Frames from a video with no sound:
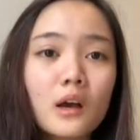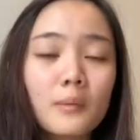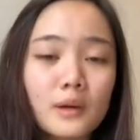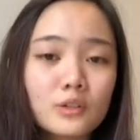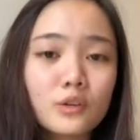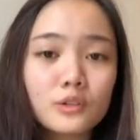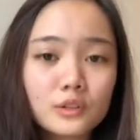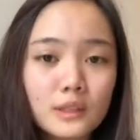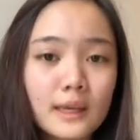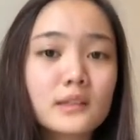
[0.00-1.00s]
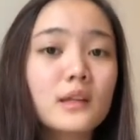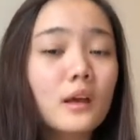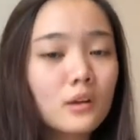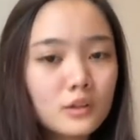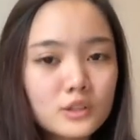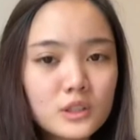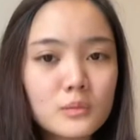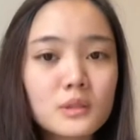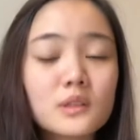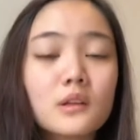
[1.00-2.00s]
marriage counseling, and psychology
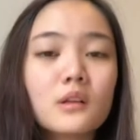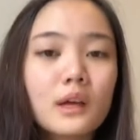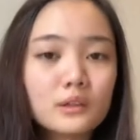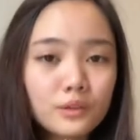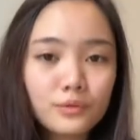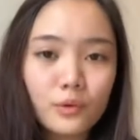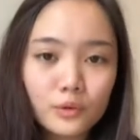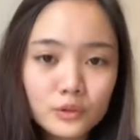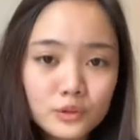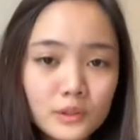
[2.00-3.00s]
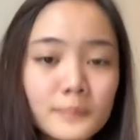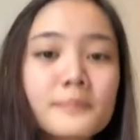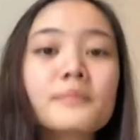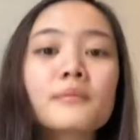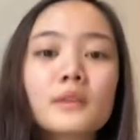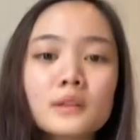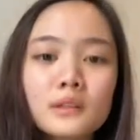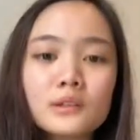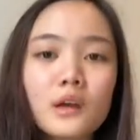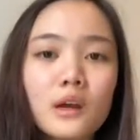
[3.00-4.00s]
but still get divorced.
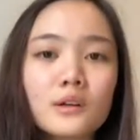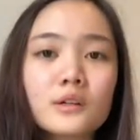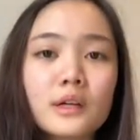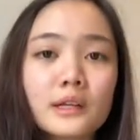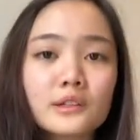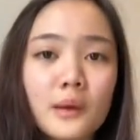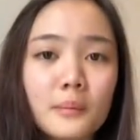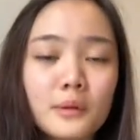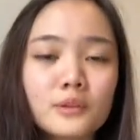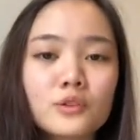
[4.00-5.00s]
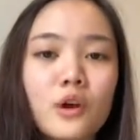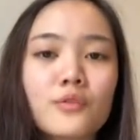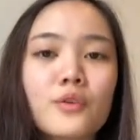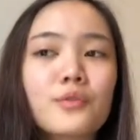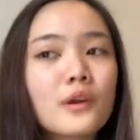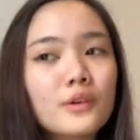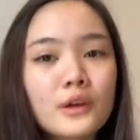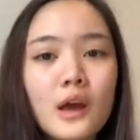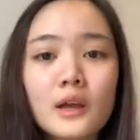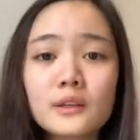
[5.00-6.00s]
These are the examples of a very
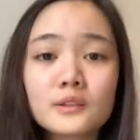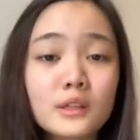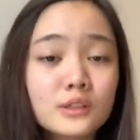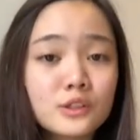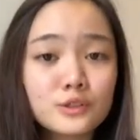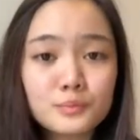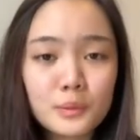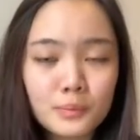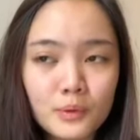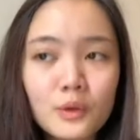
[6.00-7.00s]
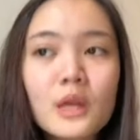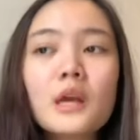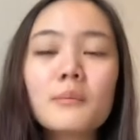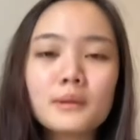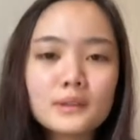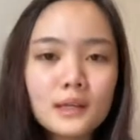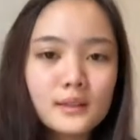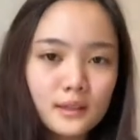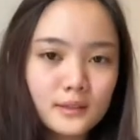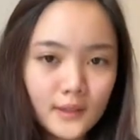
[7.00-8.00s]
high intelligence people, but they
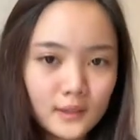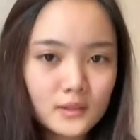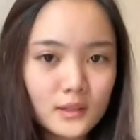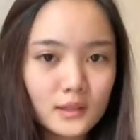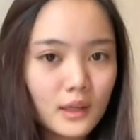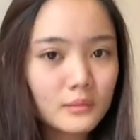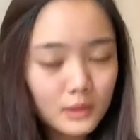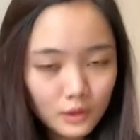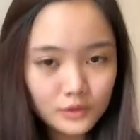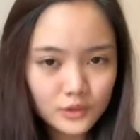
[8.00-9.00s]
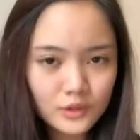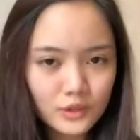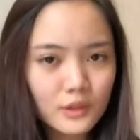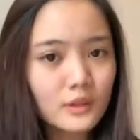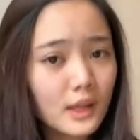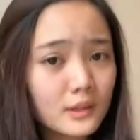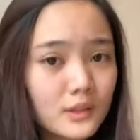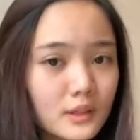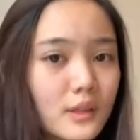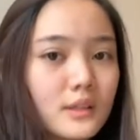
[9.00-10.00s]
did things that can be considered less
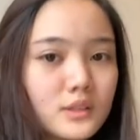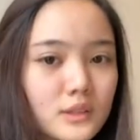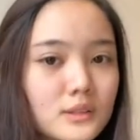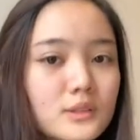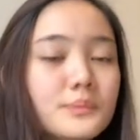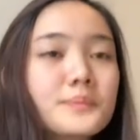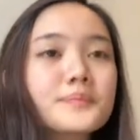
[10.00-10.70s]
intelligence.